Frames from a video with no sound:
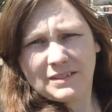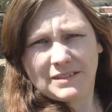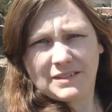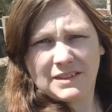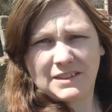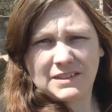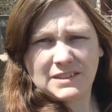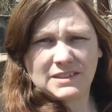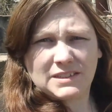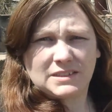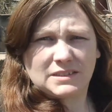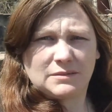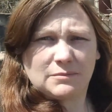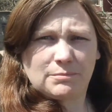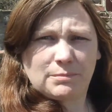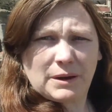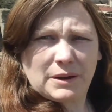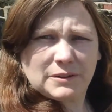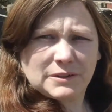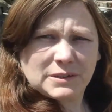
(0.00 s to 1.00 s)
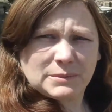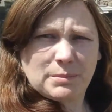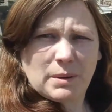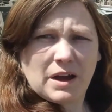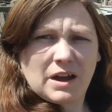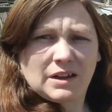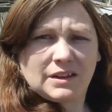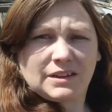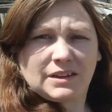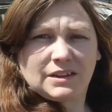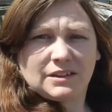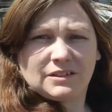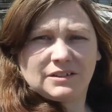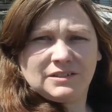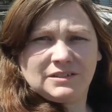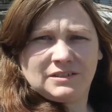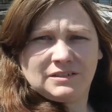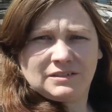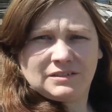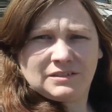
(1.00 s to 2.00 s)
This bare spot
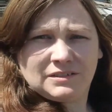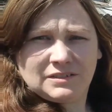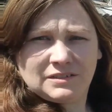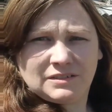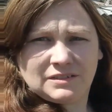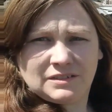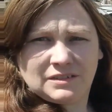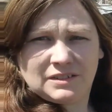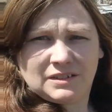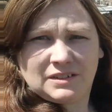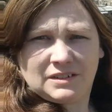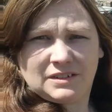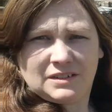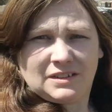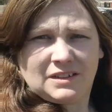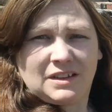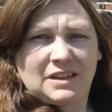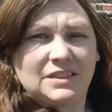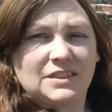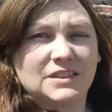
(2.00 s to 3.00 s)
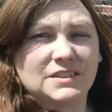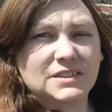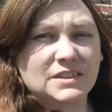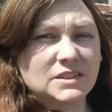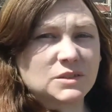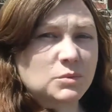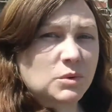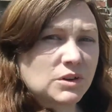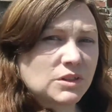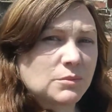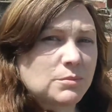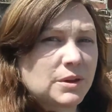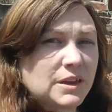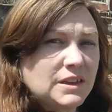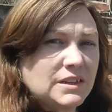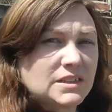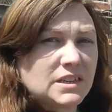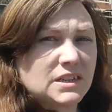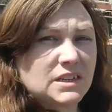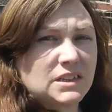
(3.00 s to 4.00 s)
here, this is where the
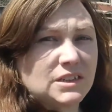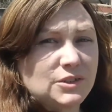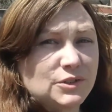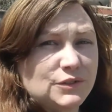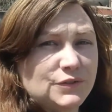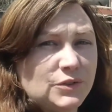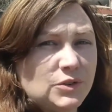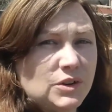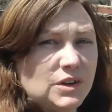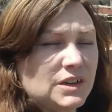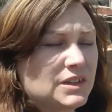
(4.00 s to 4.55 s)
pigs had cleared for